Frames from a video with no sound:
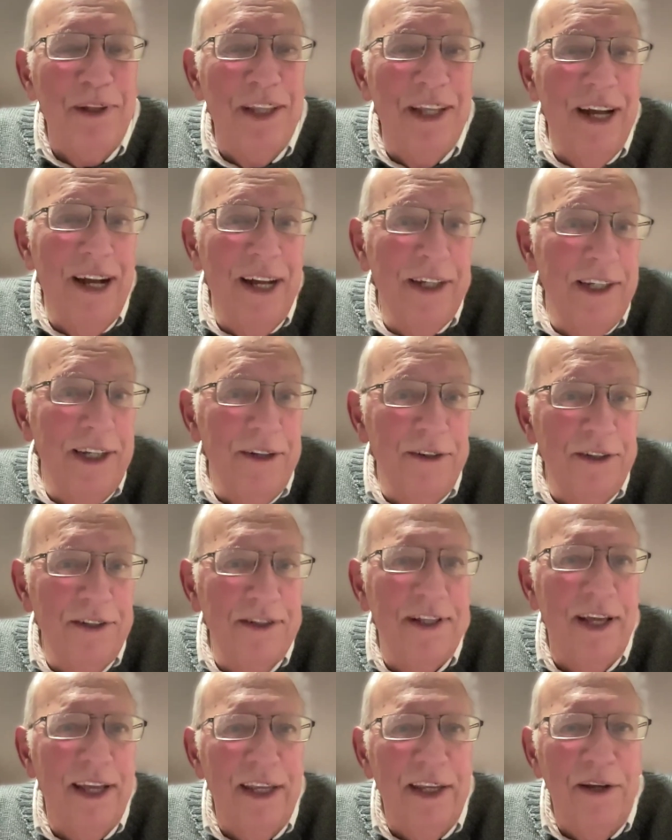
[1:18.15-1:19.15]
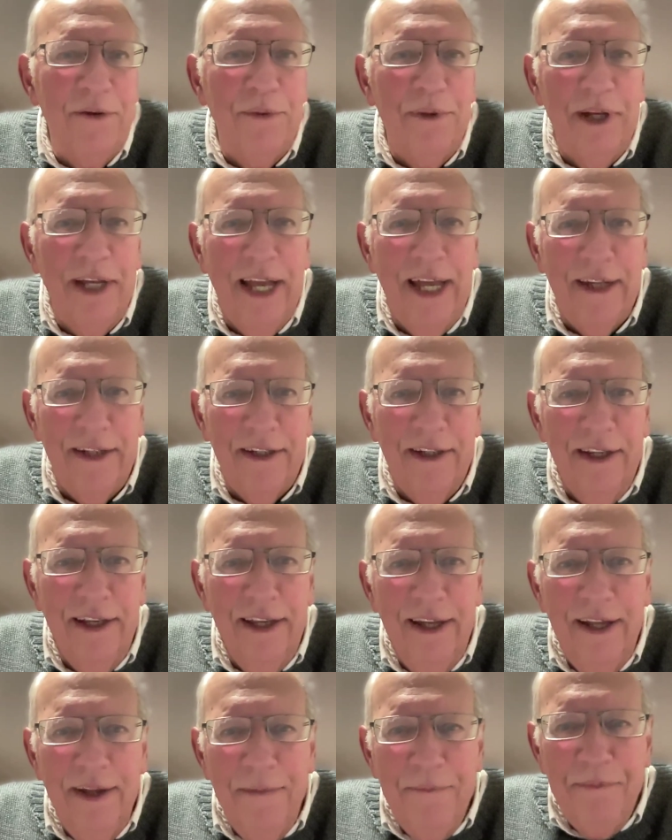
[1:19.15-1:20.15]
The idea is that you will get
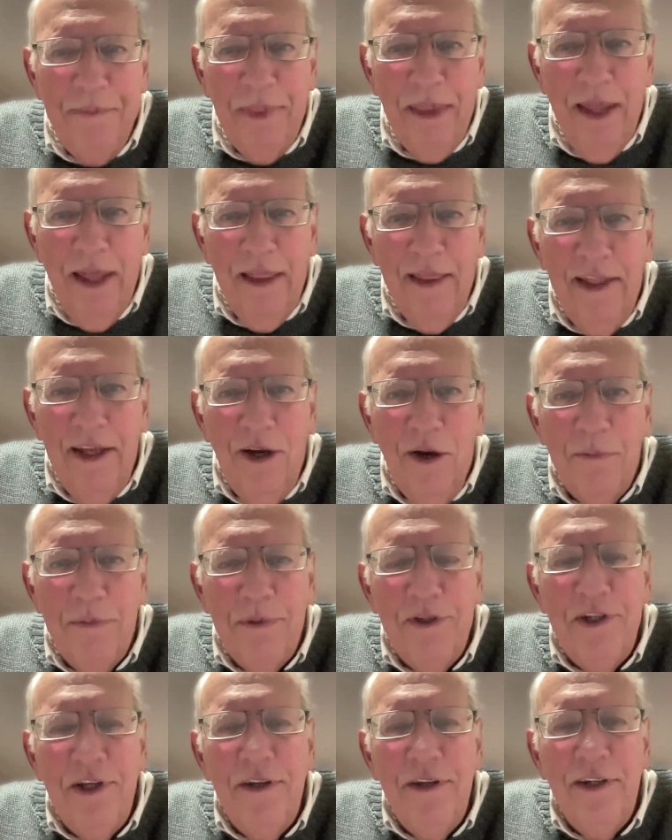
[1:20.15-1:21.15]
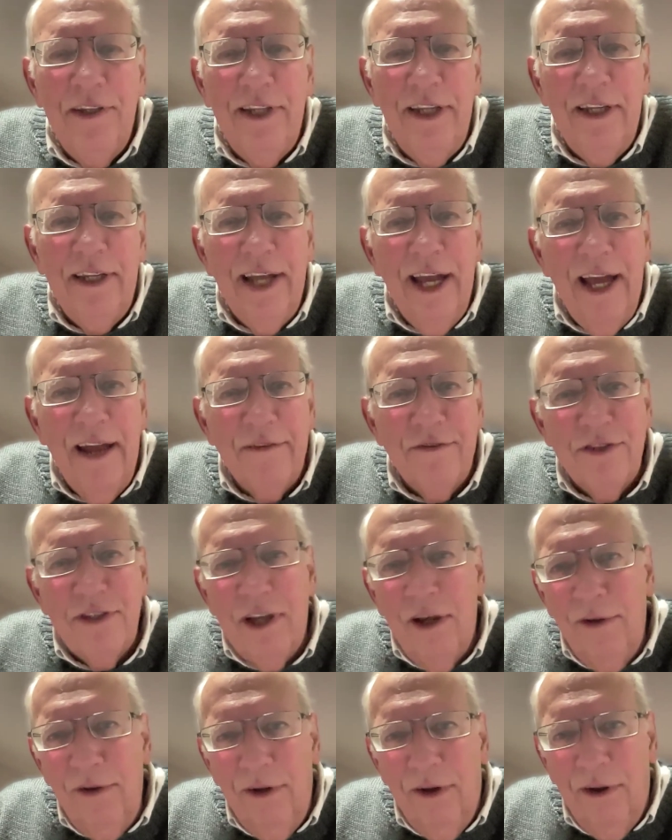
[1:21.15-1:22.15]
the opportunity to have
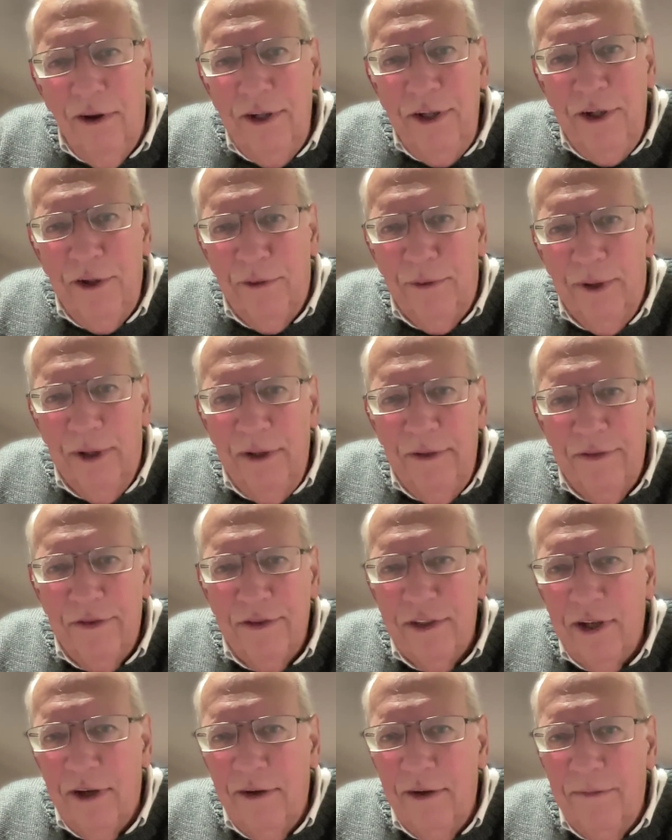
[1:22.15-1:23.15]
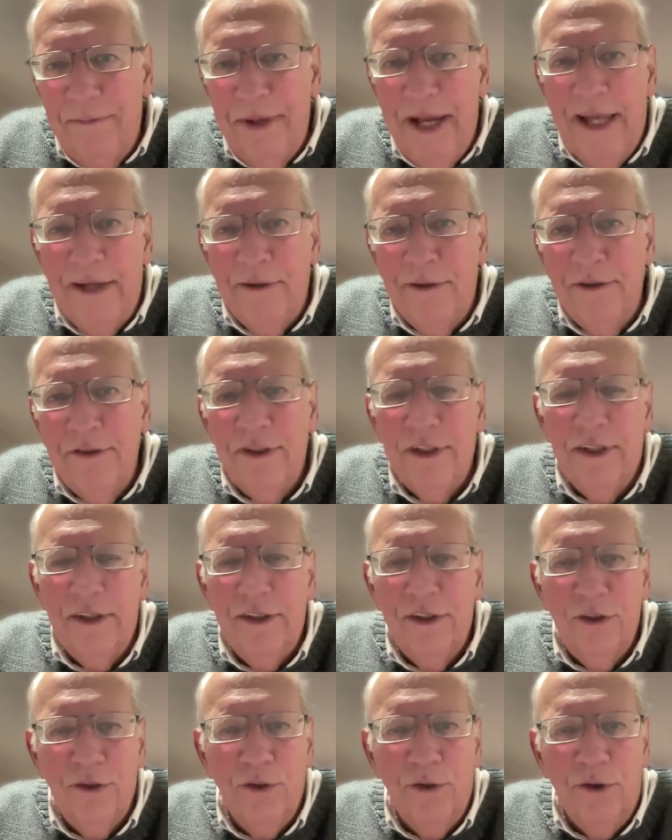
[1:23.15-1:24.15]
solar on your roof, solar panels and
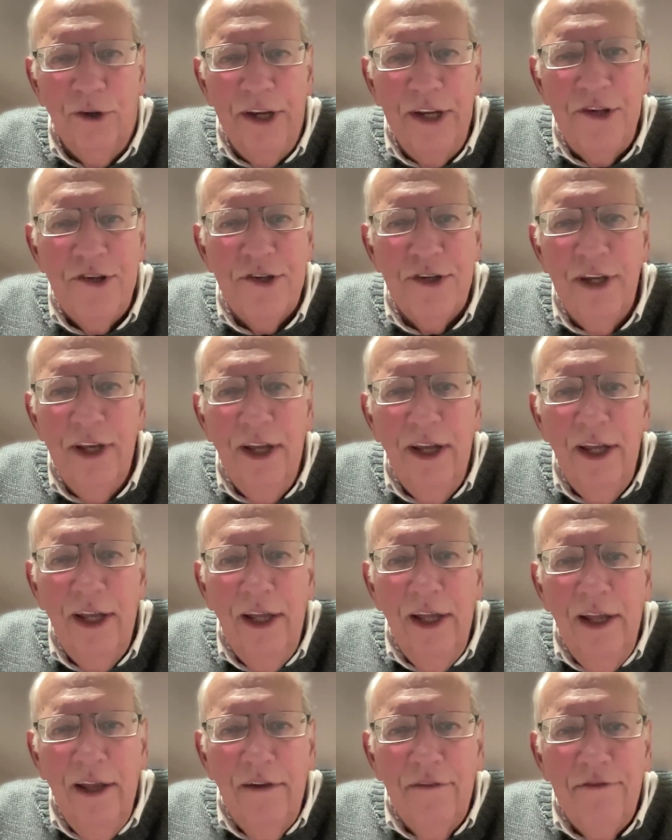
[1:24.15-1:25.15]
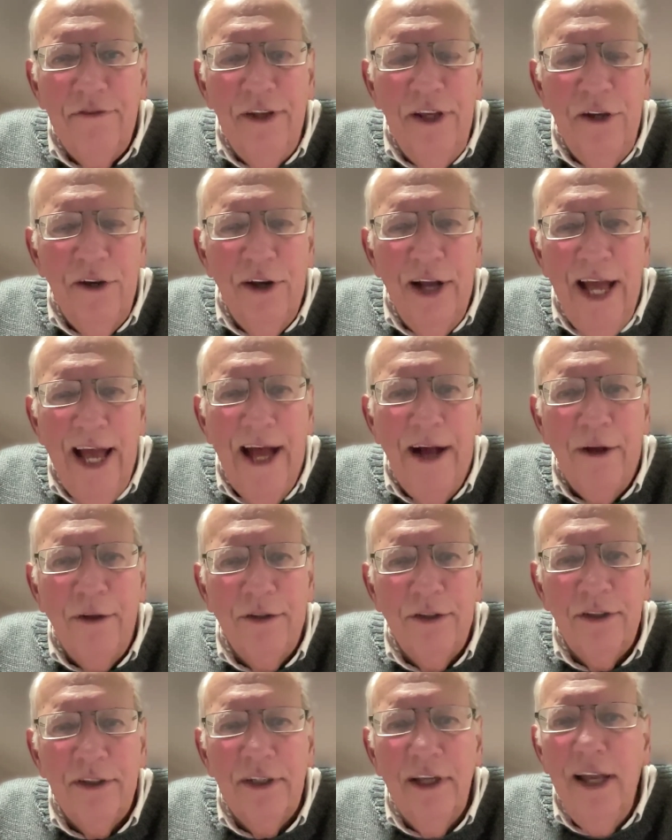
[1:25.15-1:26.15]
storage for your
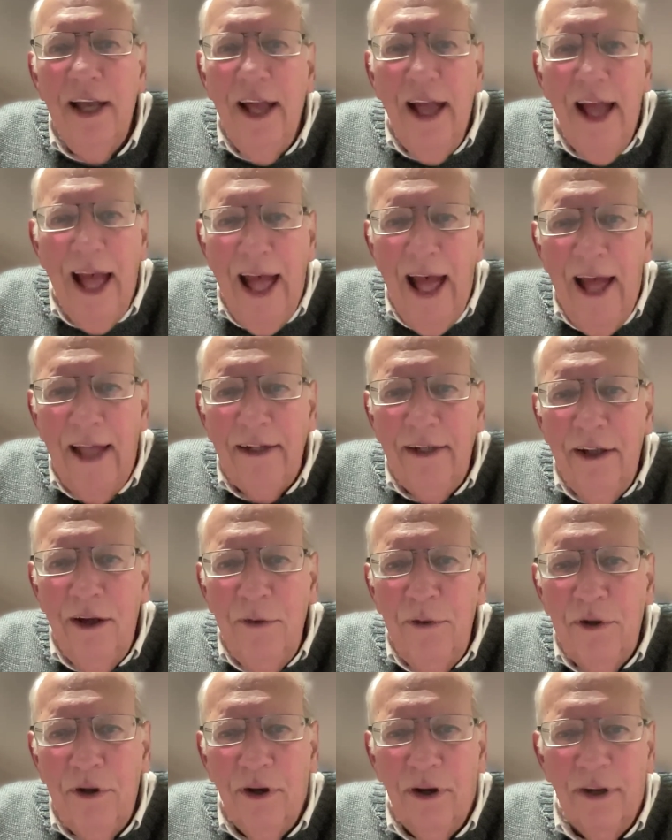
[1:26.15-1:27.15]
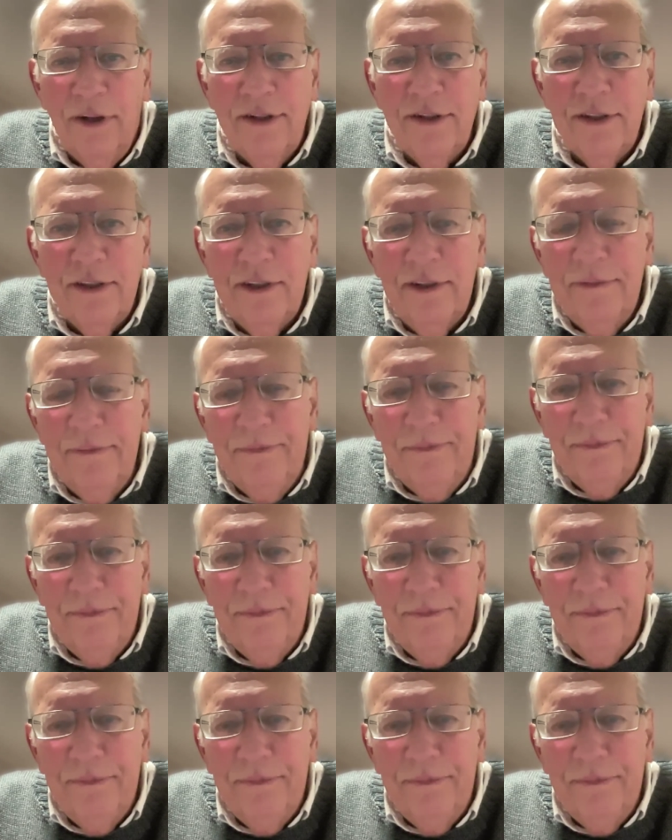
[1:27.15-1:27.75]
house at no cost